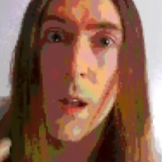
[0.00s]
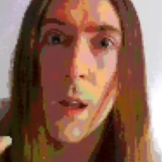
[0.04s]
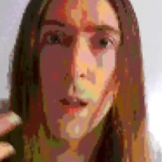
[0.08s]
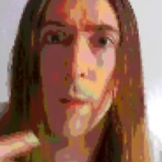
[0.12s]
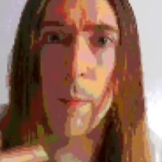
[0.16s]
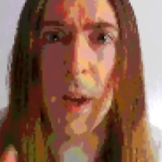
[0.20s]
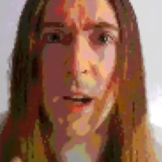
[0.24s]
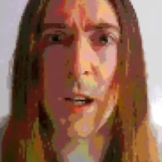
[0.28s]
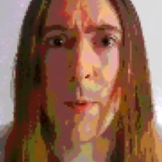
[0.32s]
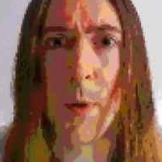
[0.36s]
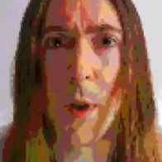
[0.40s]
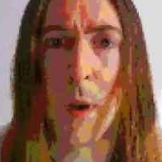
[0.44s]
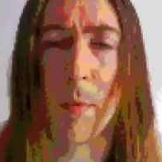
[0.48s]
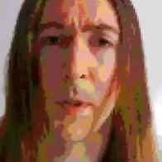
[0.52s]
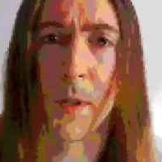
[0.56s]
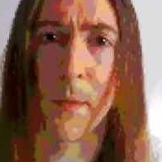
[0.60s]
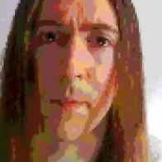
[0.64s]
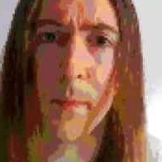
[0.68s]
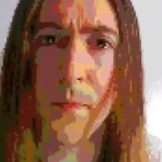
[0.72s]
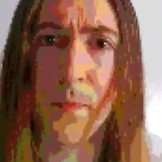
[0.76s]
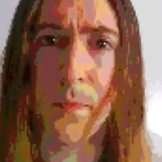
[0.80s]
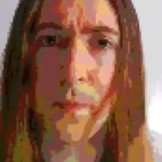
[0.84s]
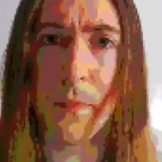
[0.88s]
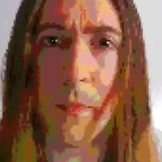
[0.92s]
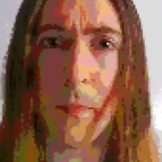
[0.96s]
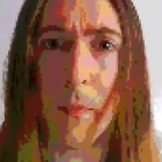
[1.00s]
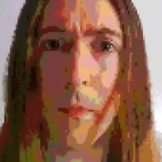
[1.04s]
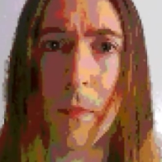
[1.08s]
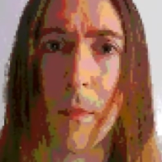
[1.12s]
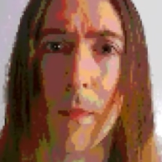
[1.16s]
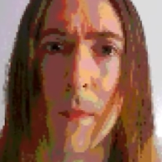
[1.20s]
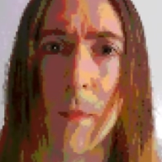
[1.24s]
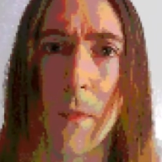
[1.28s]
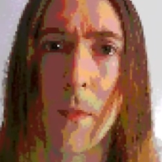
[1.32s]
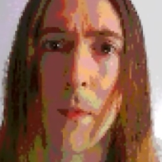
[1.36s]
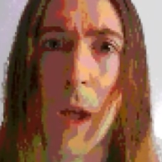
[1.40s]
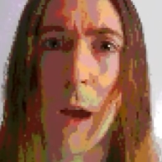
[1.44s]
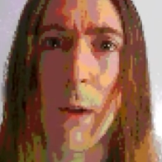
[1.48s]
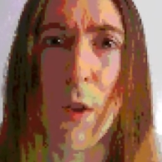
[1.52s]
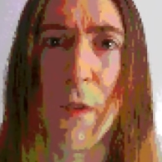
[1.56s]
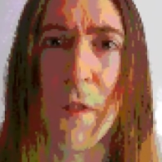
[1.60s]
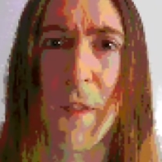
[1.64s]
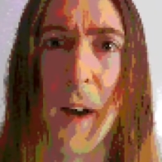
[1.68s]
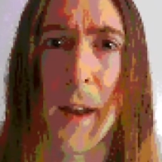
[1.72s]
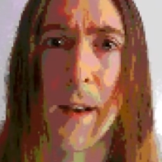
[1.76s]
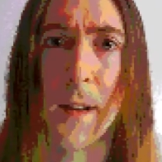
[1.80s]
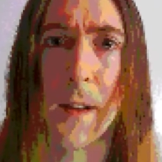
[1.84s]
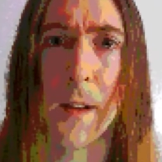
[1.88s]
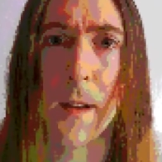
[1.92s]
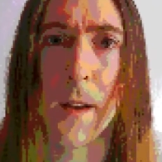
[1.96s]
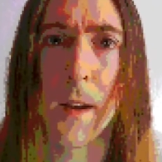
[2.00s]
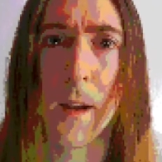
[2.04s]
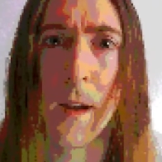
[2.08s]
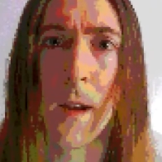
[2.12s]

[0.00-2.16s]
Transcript: back to purpose. How you find it.